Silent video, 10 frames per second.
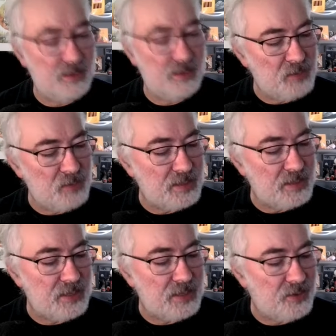I'm not going to
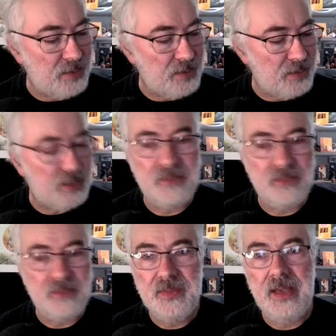say their name because
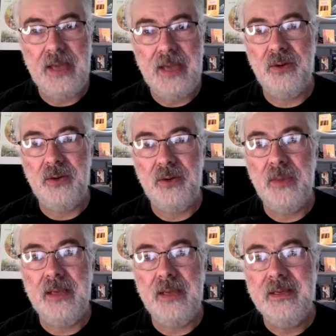I don't know. We're
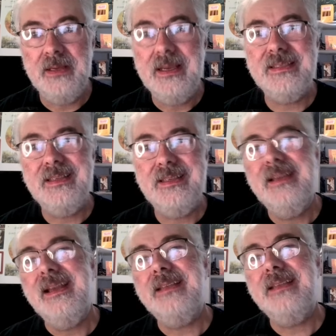behind. It's
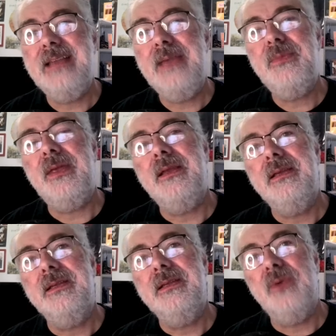a name that
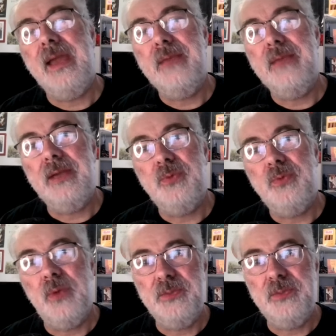Greg might
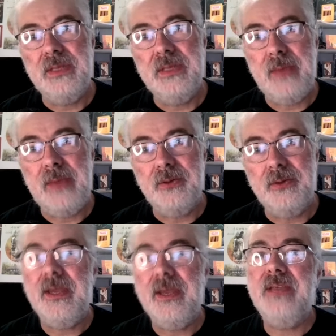want to bleep out.
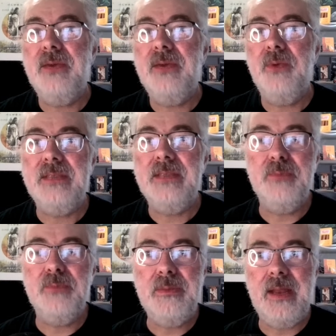Okay, I'll say it once. He
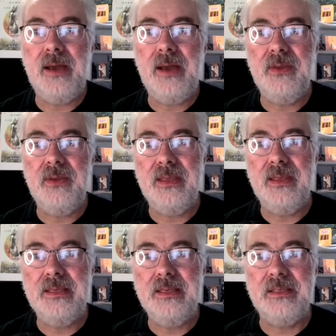can bleep it out if he
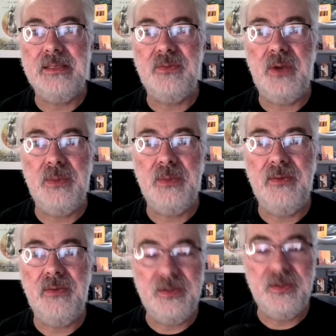gets this far into my
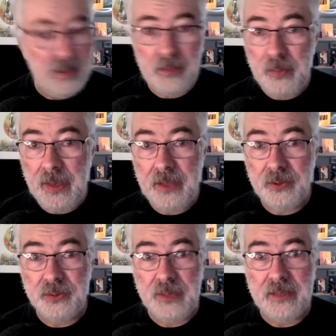review.
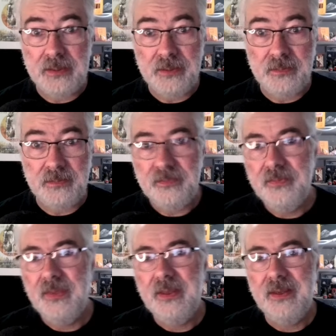Impaled Rektum,
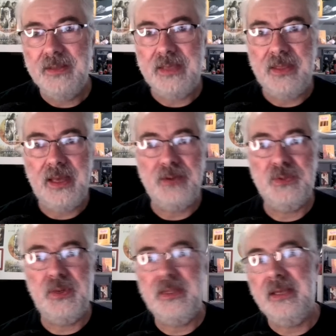because I thought it
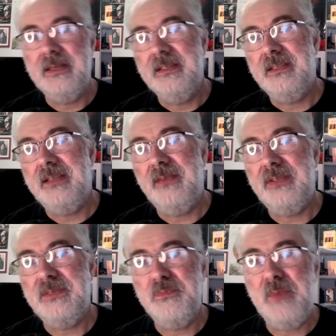was one of the
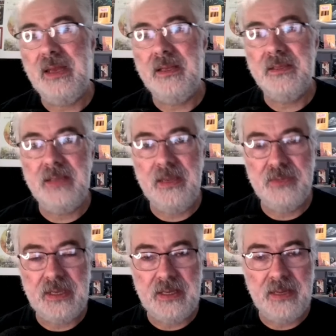toughest metalist
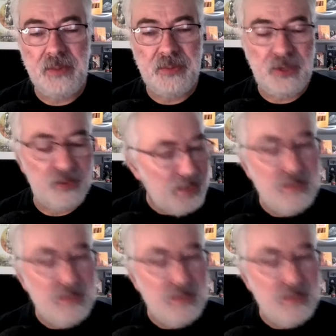names they could come up with.